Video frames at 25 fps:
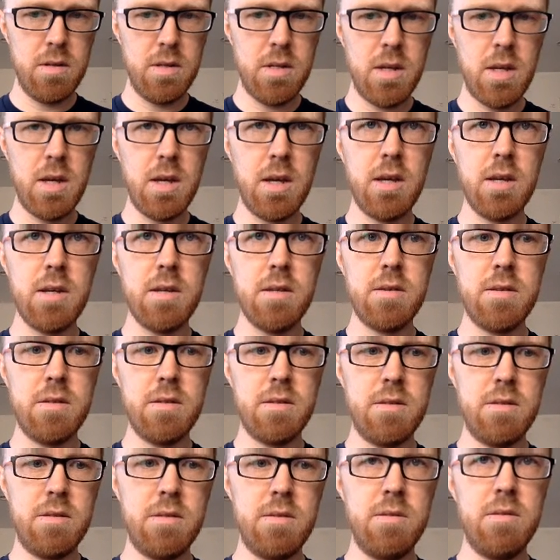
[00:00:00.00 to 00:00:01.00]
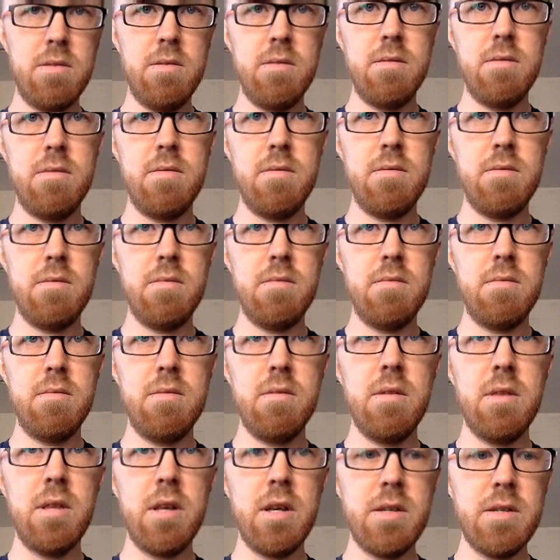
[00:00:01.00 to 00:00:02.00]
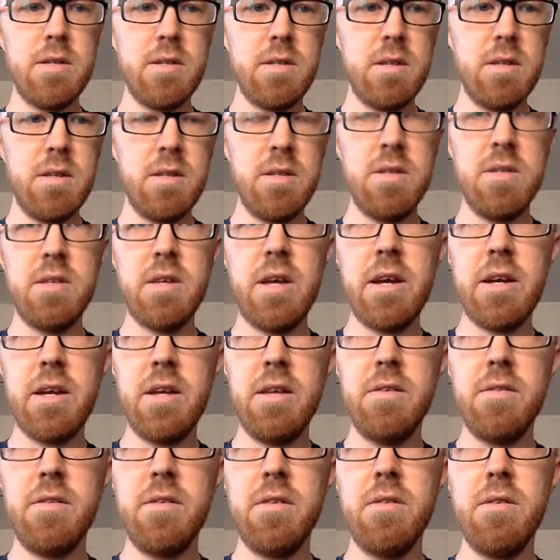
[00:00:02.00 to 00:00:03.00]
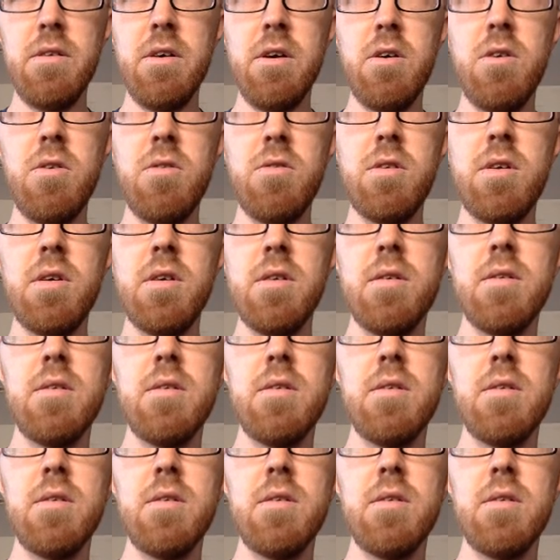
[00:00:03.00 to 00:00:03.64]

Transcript: Takes less than a second to load.